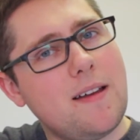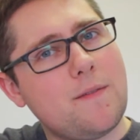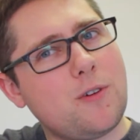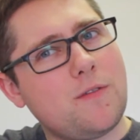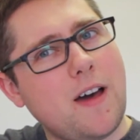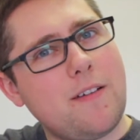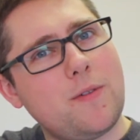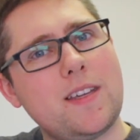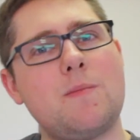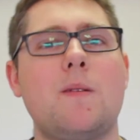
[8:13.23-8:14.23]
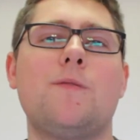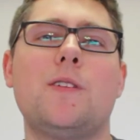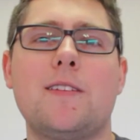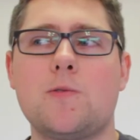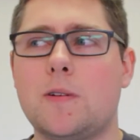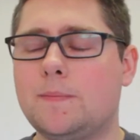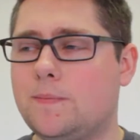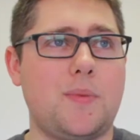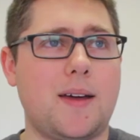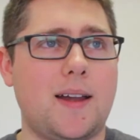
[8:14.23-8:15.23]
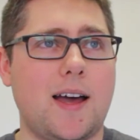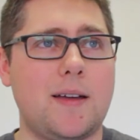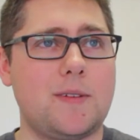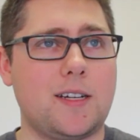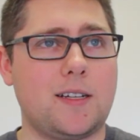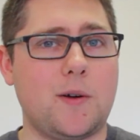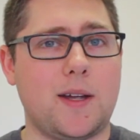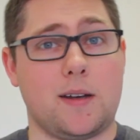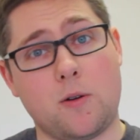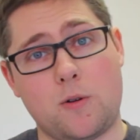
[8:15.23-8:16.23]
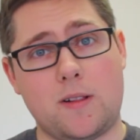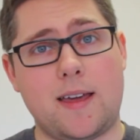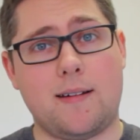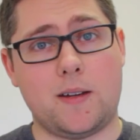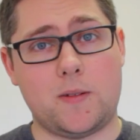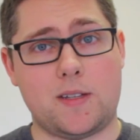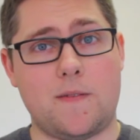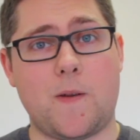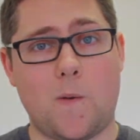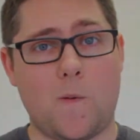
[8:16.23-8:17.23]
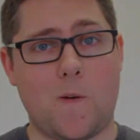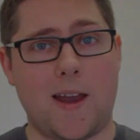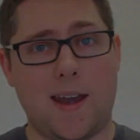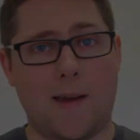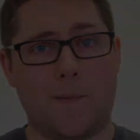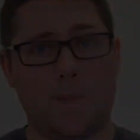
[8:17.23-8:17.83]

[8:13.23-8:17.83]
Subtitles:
4 or 5 weeks maybe for this one. But I'm gonna go ahead and order that auto siphon right now.